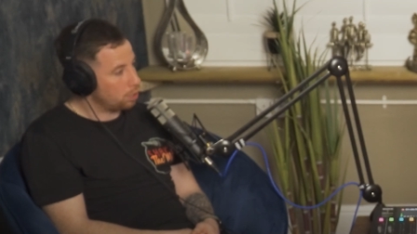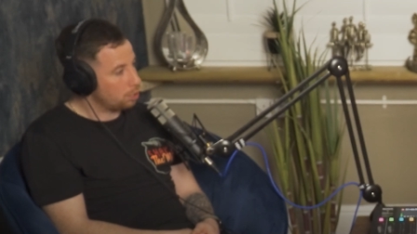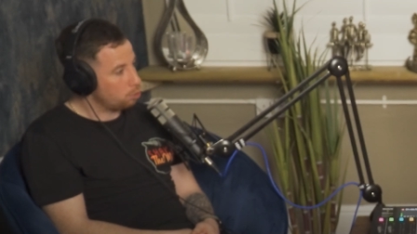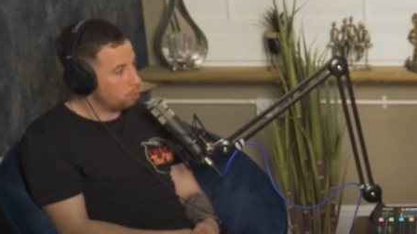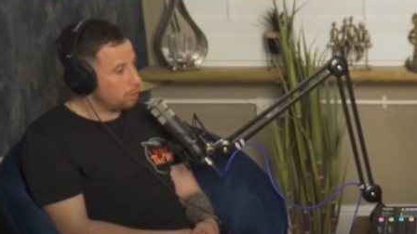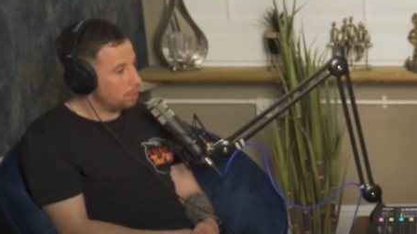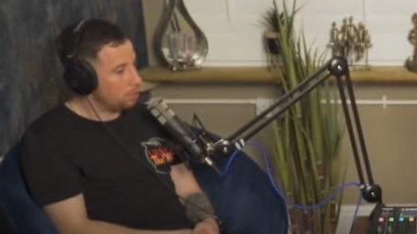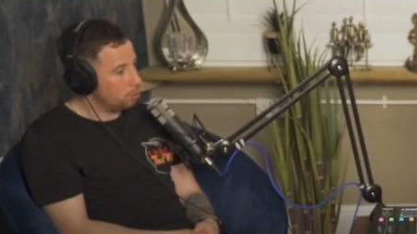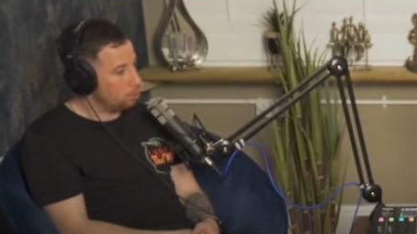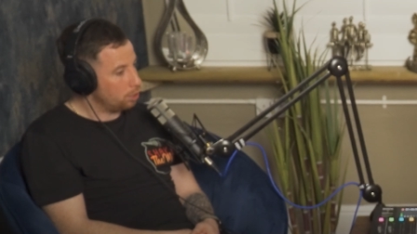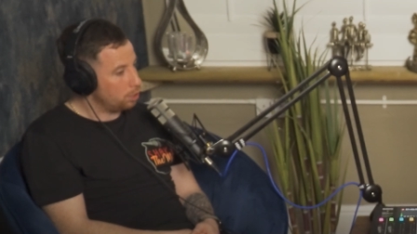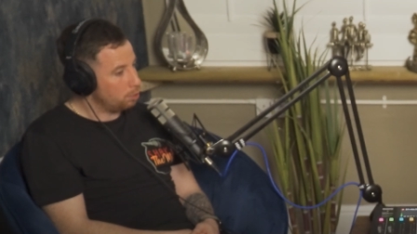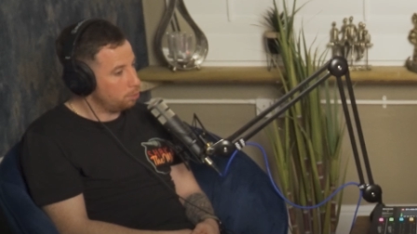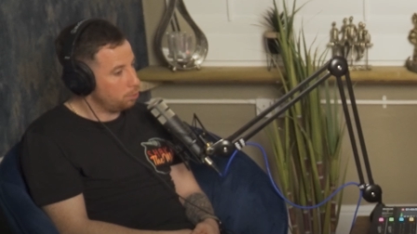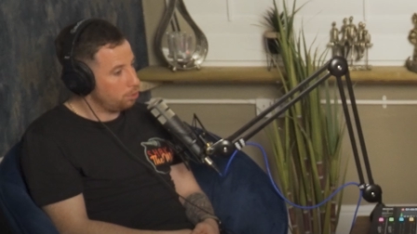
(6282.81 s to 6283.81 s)
That's why you're
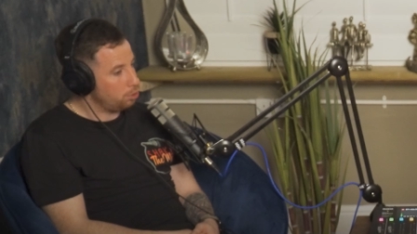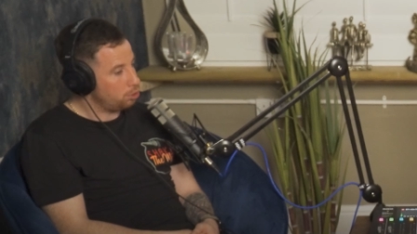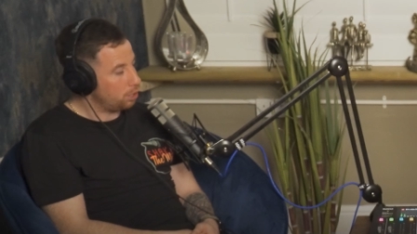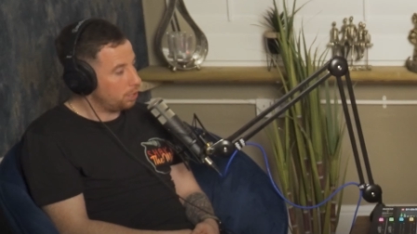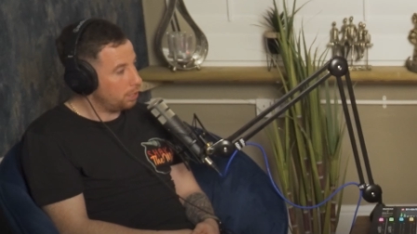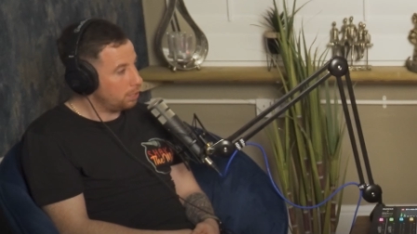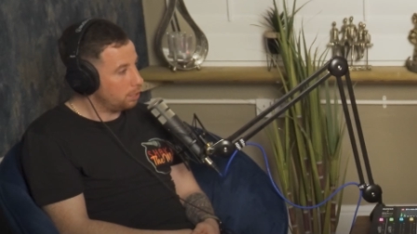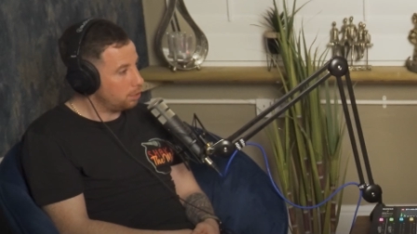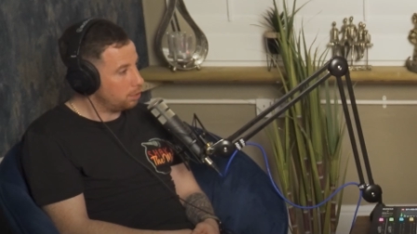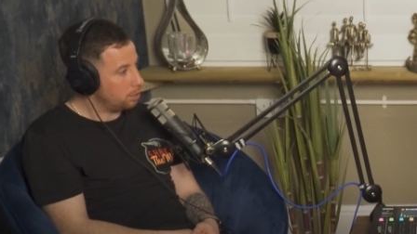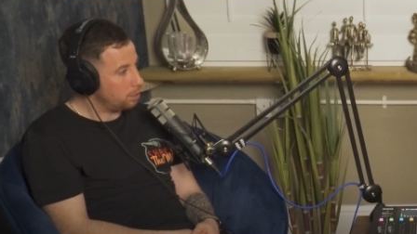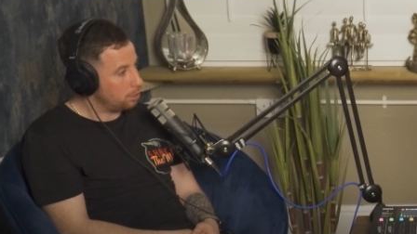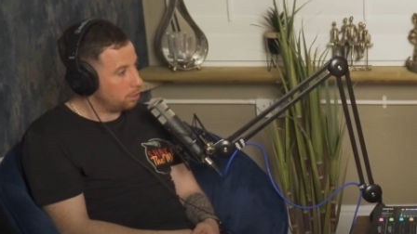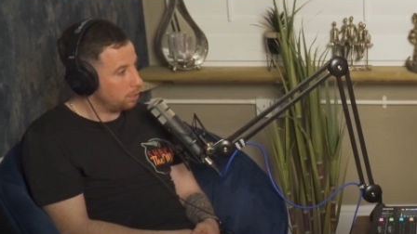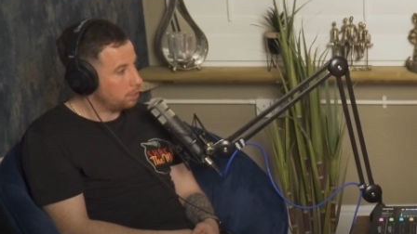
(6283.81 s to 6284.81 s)
on here, but you're saying it as
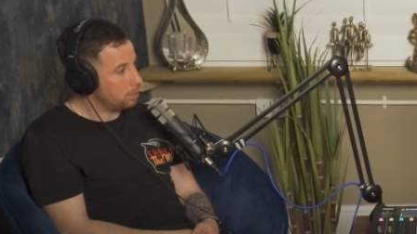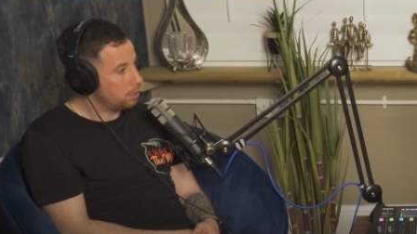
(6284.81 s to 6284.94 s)
it is, lad.